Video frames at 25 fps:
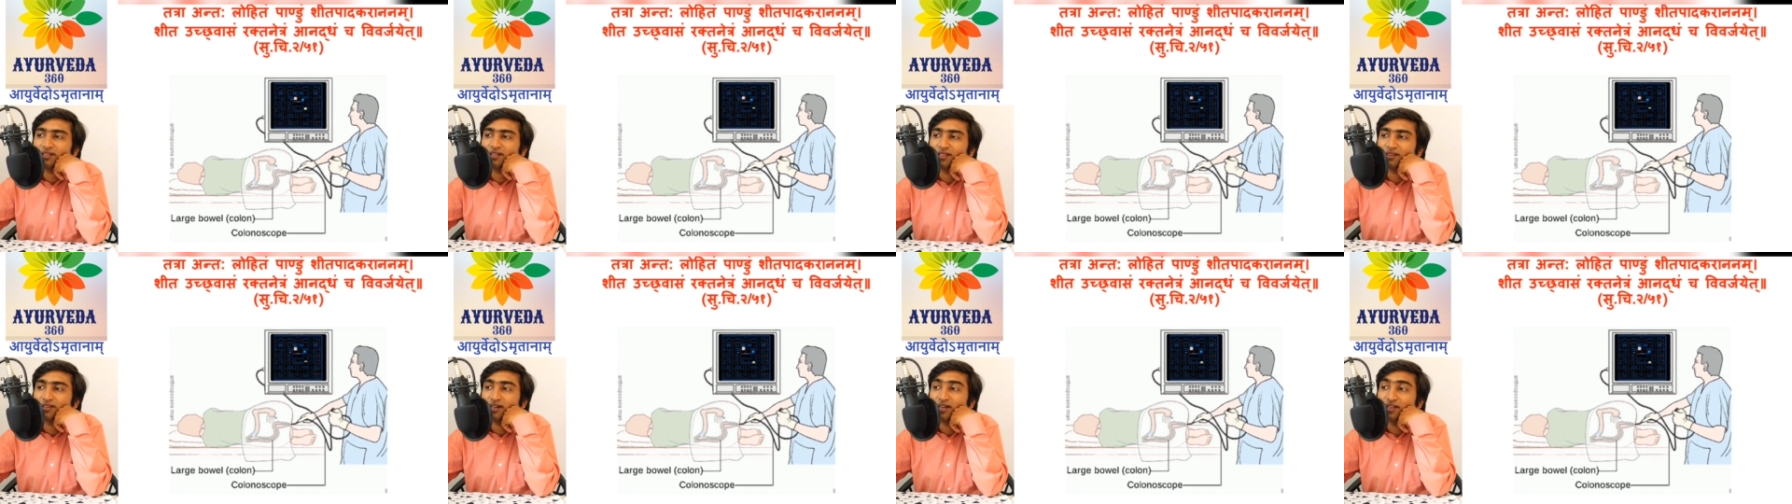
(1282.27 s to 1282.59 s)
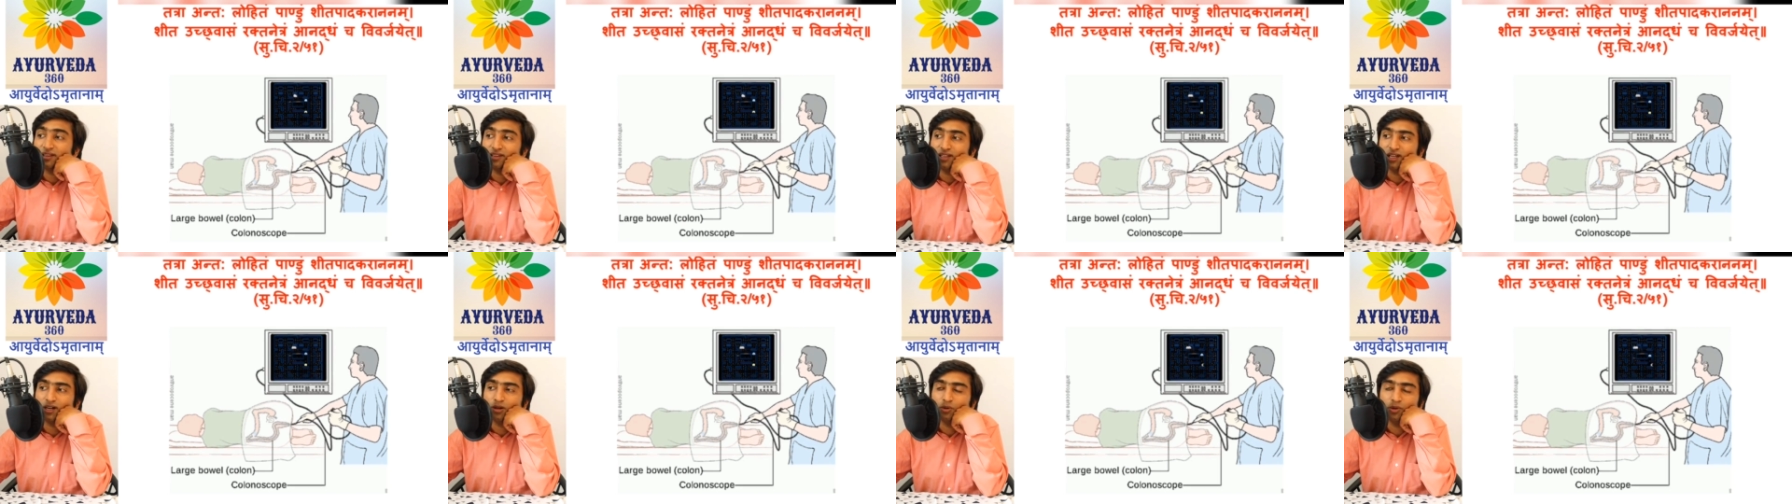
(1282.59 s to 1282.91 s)
Tatra
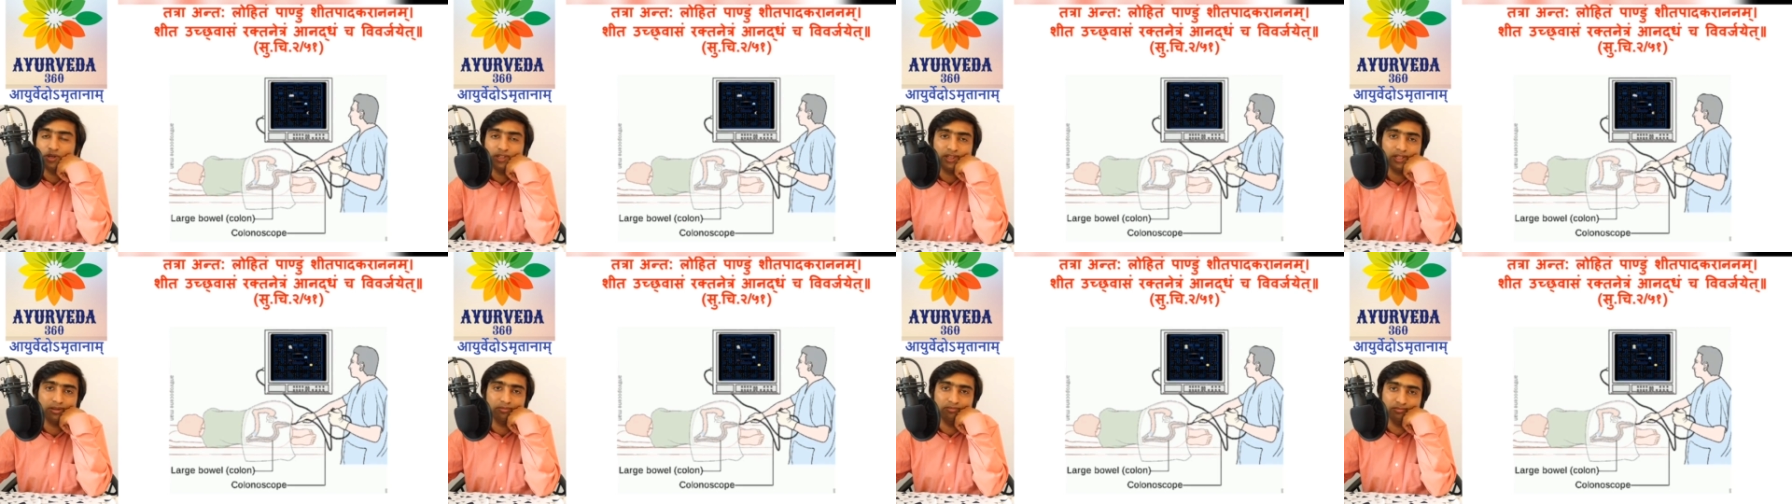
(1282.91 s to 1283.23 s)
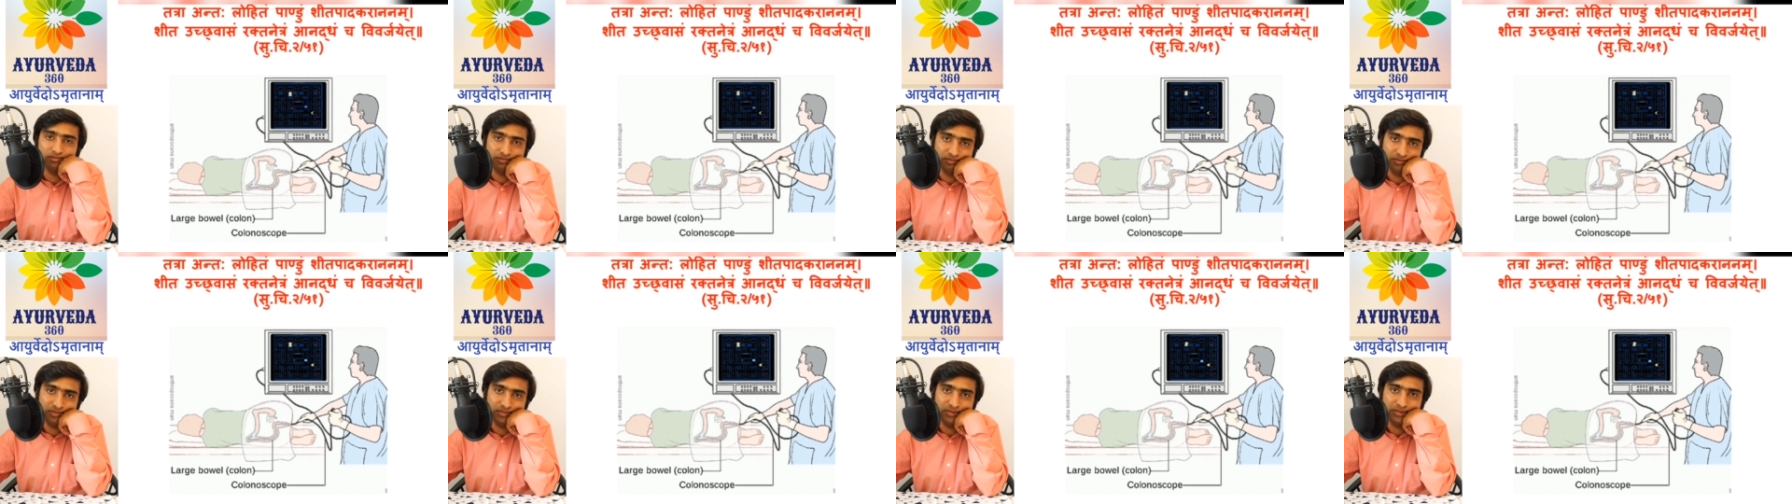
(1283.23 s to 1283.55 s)

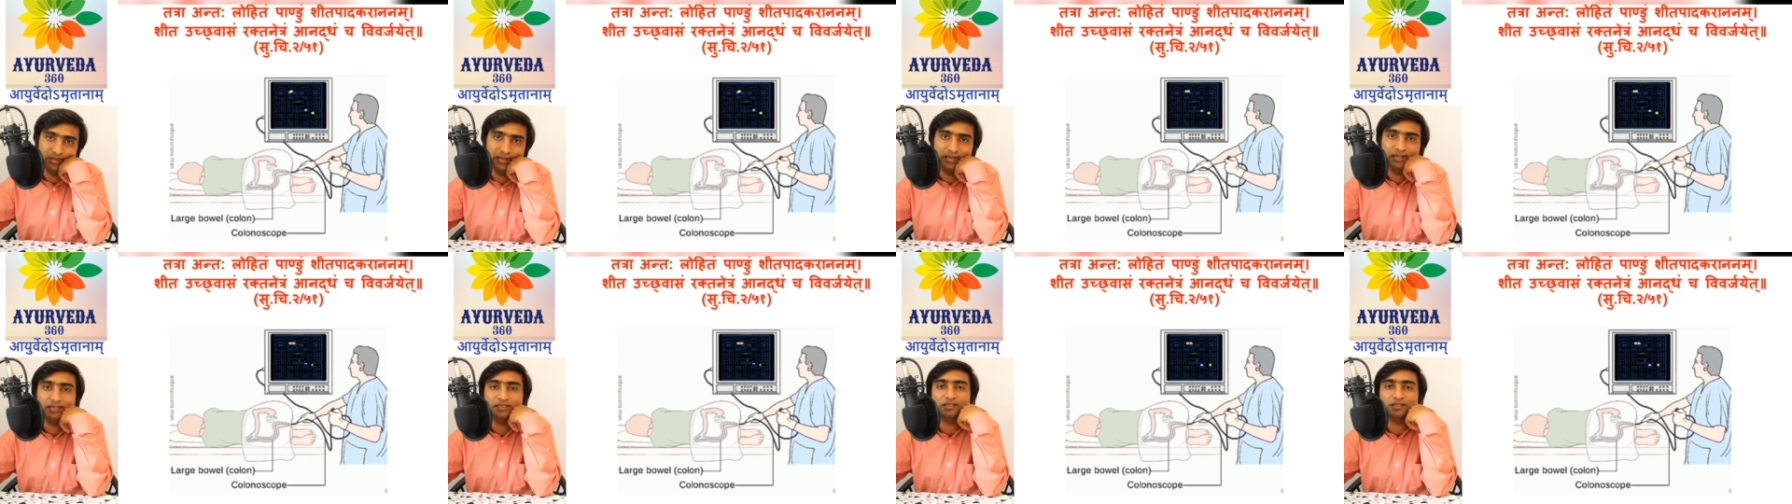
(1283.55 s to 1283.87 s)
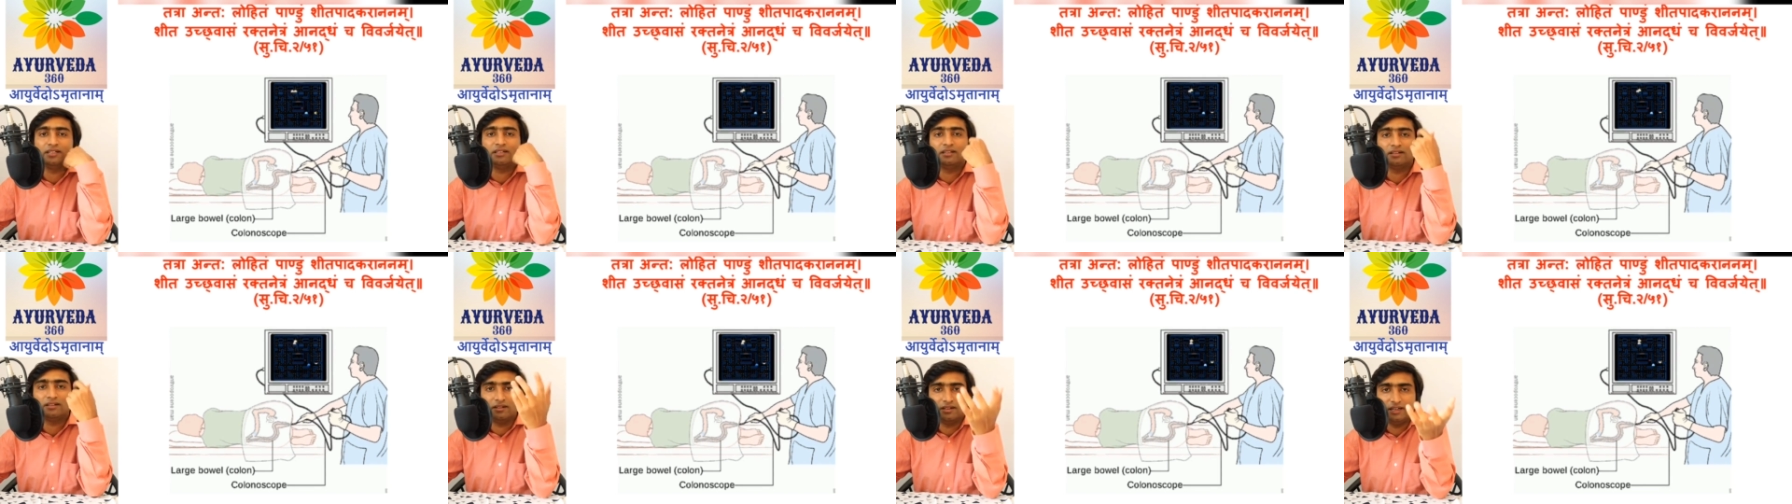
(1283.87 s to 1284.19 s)
antarloitam, that
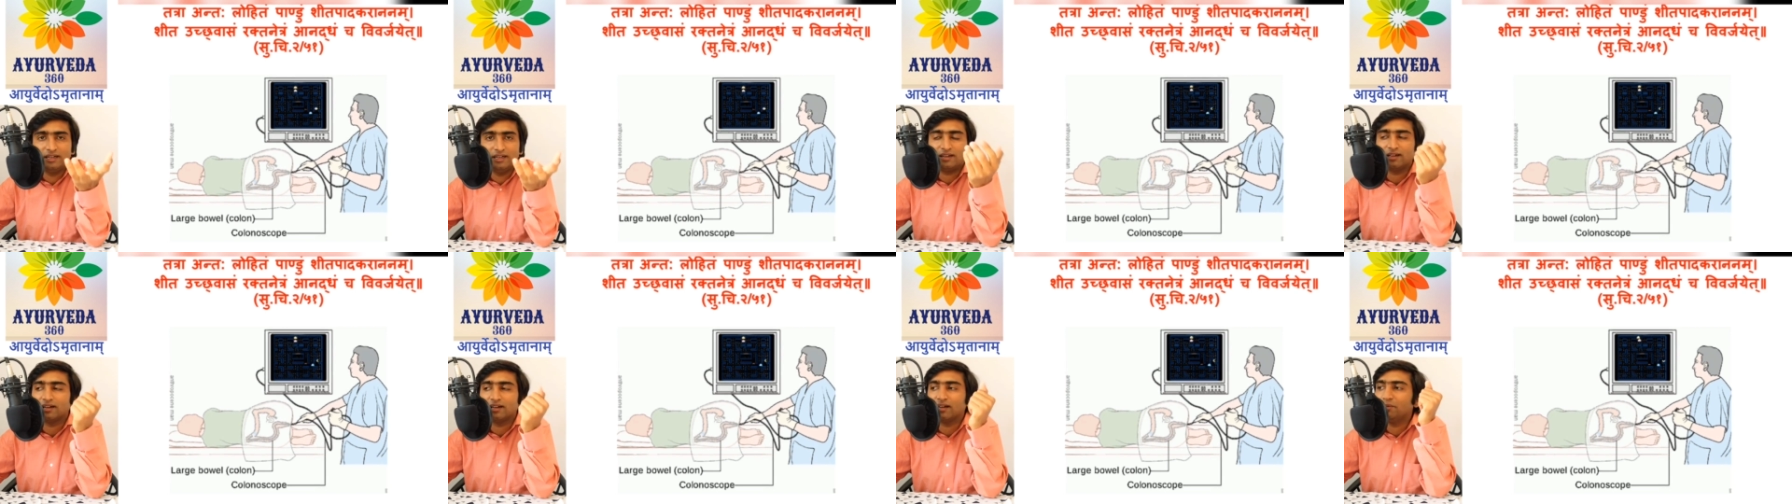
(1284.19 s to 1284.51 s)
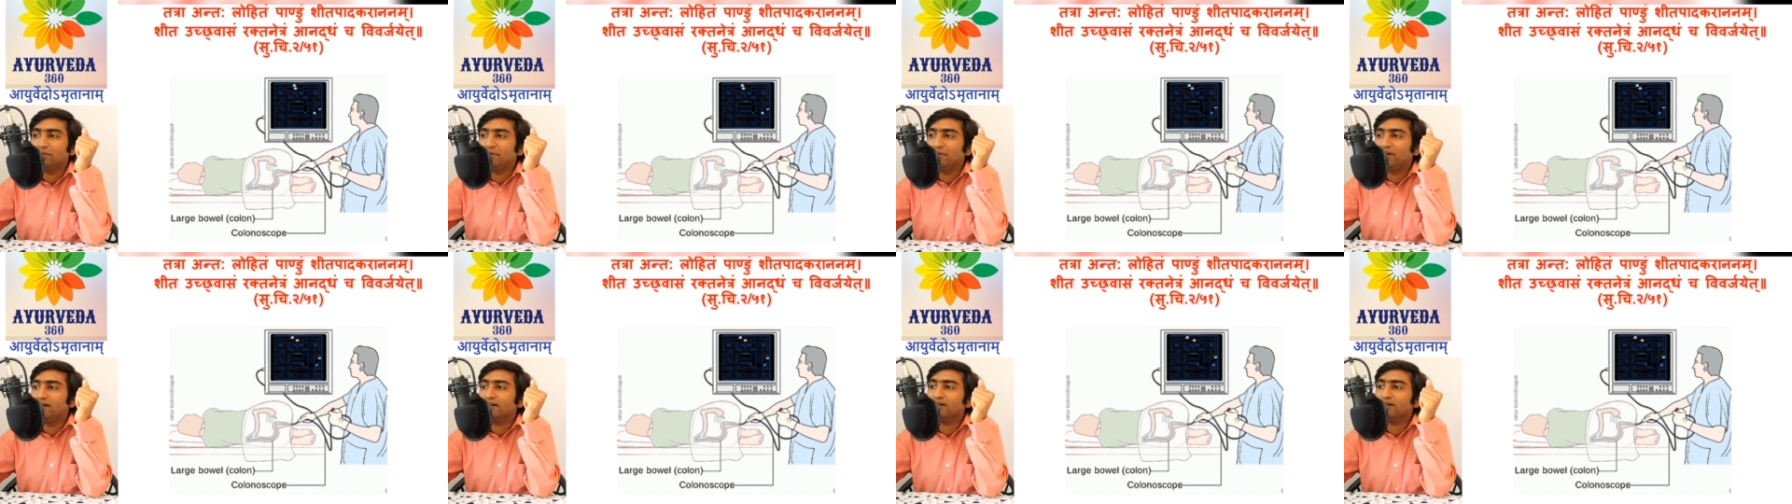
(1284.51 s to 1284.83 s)
is
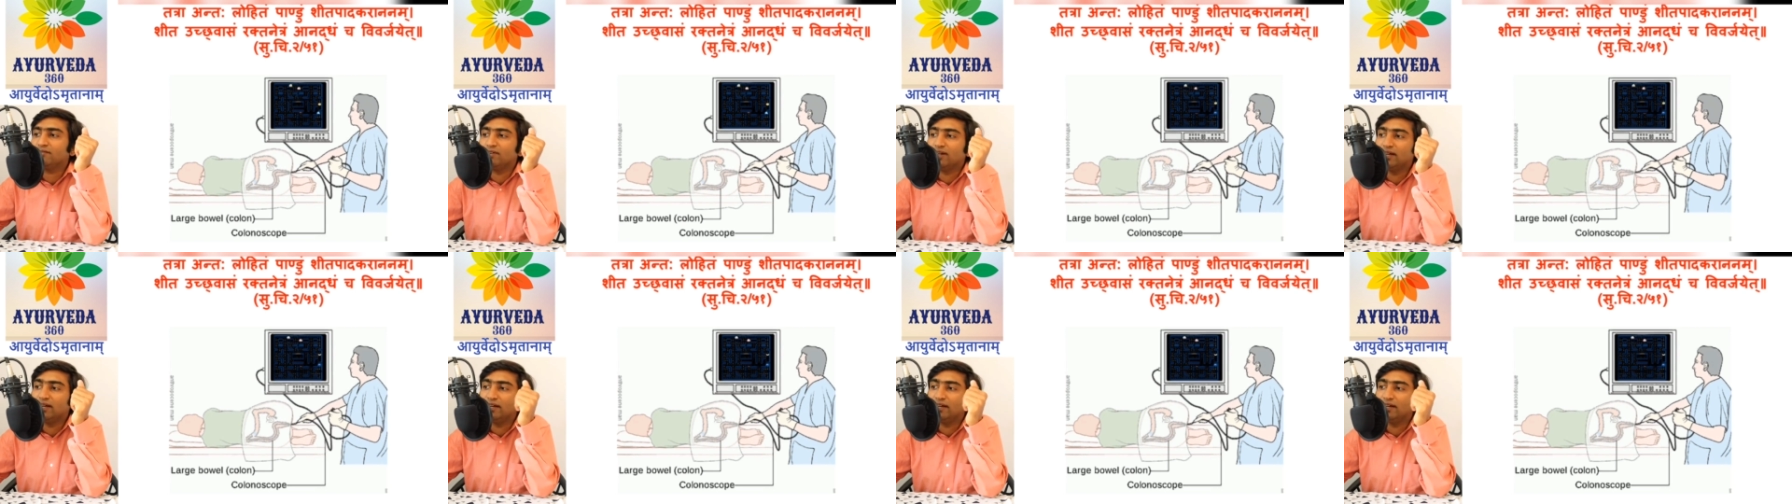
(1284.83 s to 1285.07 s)
internal bleeding,